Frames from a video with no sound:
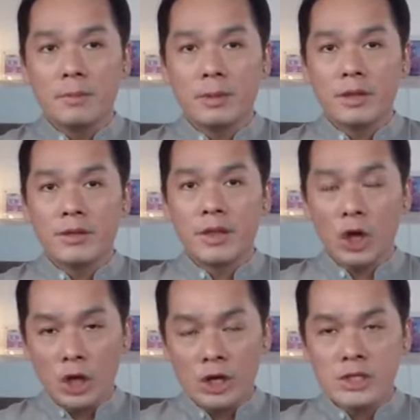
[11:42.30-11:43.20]
But there
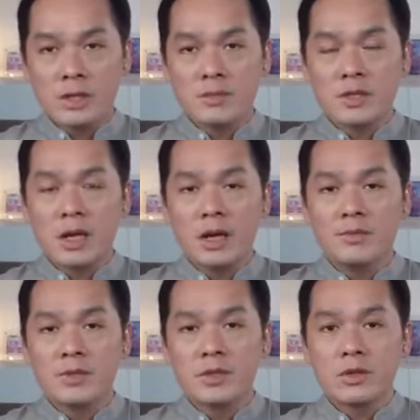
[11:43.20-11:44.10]
are
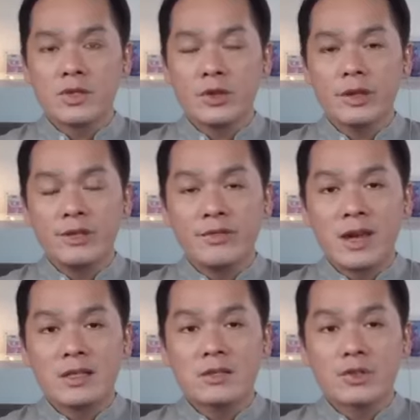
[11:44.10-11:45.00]
sometimes certain
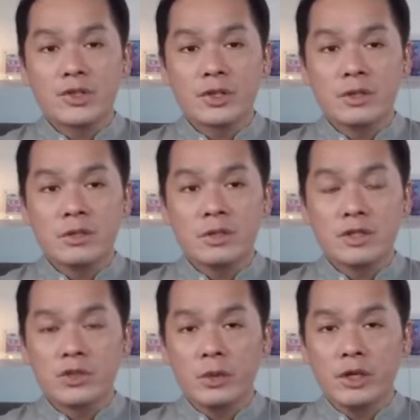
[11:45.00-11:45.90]
events or certain
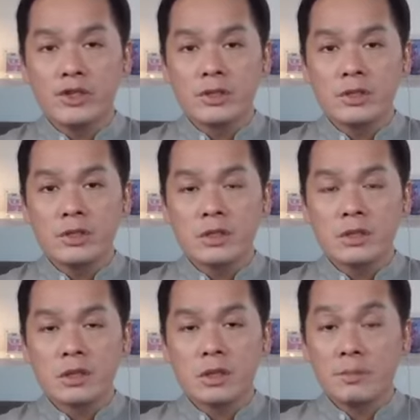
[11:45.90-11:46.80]

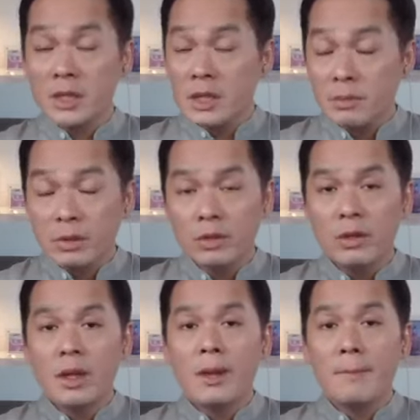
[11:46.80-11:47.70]
situations,
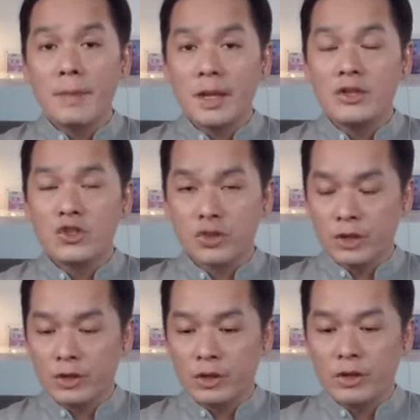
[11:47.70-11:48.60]
people may
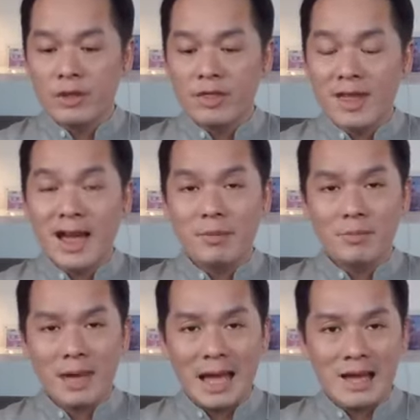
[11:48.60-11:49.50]
trigger that
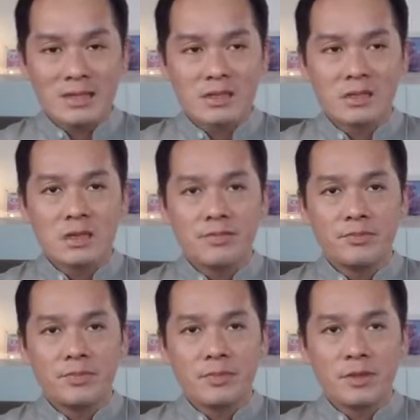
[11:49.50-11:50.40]
past
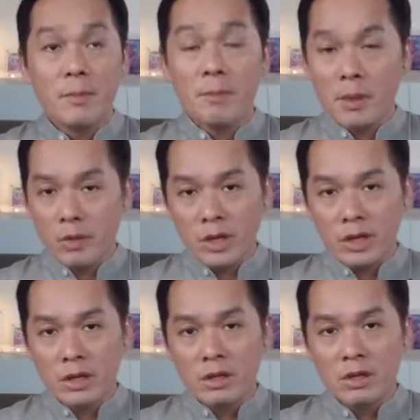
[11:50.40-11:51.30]

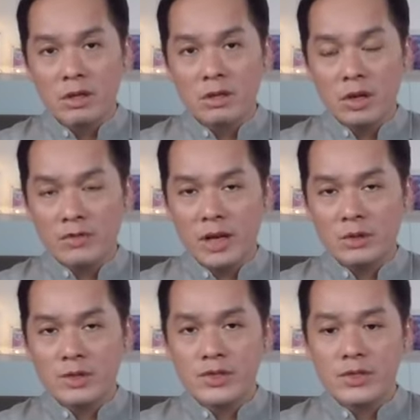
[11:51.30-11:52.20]
memory of
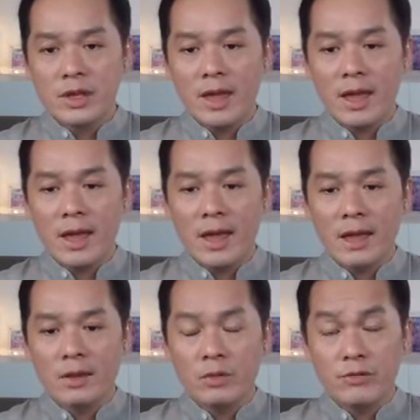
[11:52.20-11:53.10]
ours,
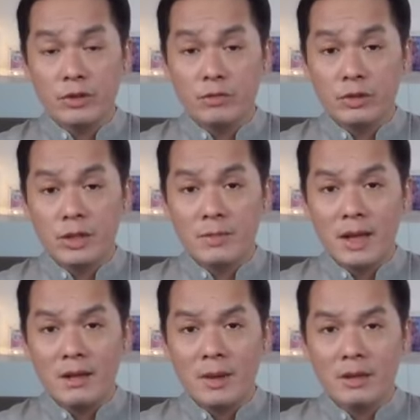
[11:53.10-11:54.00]
and we feel really
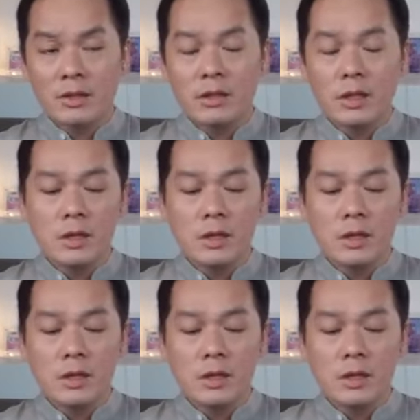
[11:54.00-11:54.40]
bad about it.